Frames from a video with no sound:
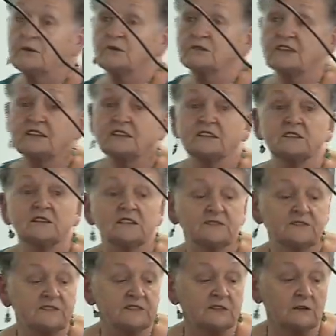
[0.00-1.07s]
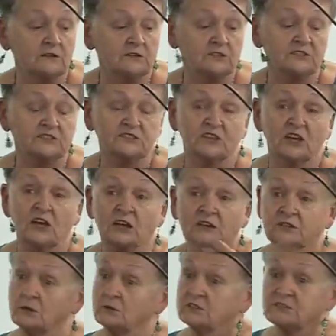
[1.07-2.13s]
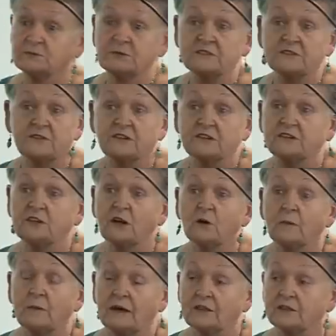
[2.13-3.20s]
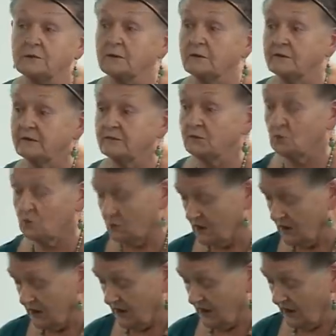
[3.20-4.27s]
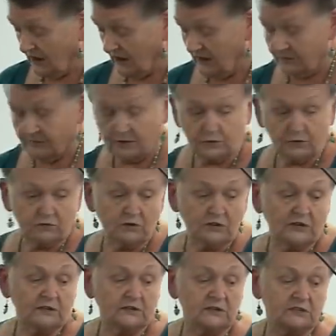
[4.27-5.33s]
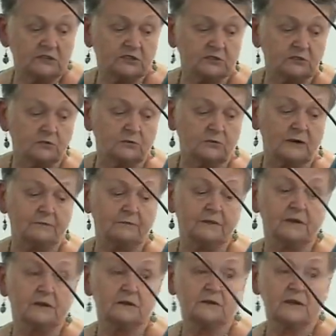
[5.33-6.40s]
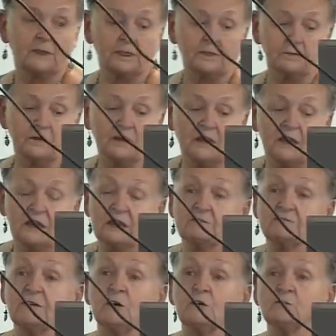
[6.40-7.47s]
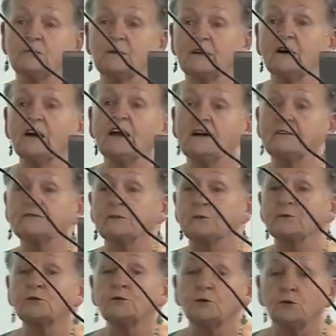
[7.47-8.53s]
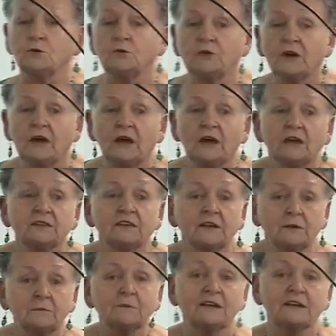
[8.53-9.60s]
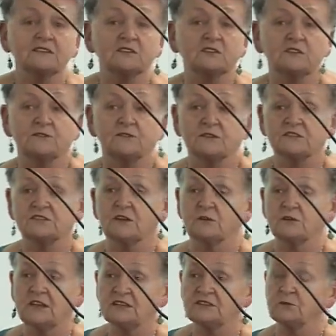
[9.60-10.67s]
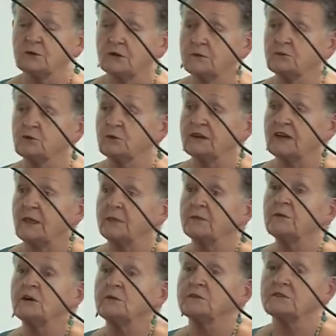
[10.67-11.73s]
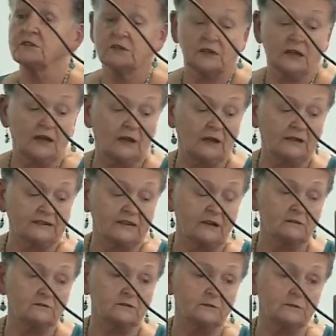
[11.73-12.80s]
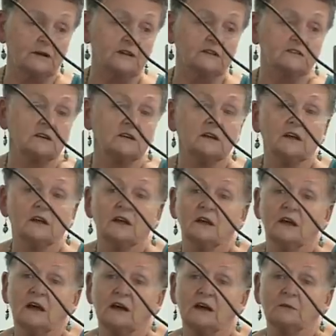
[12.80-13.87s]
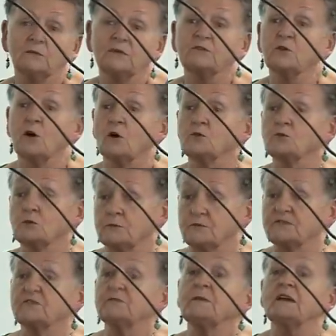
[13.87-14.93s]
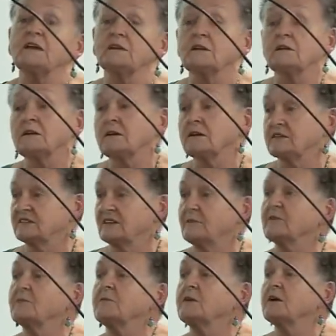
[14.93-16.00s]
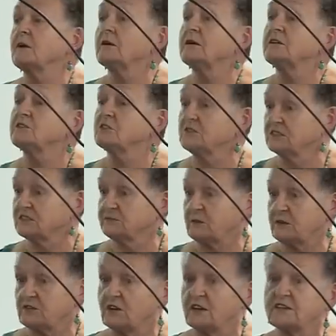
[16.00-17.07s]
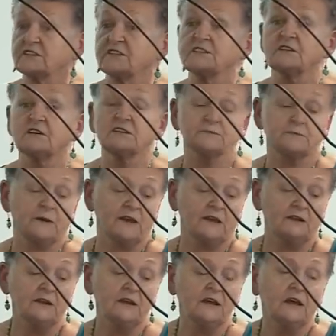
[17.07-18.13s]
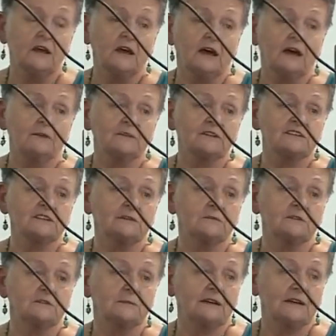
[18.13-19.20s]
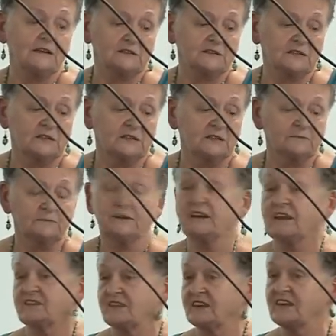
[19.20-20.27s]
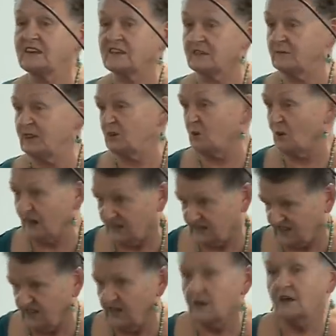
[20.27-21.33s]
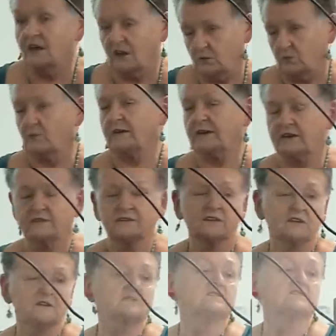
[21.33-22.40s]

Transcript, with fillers: because exercise physiologists don't specifically know about the pelvic floor, um, and we really need to um, get them involved. But I have to prove that it makes a difference. So that's what I'm doing at the moment uh, at Calvary Mater. Um, we've got groups of men, and some of them are going into this special exercise plan, um, and some of them aren't. But at the end, the men who aren't will be given the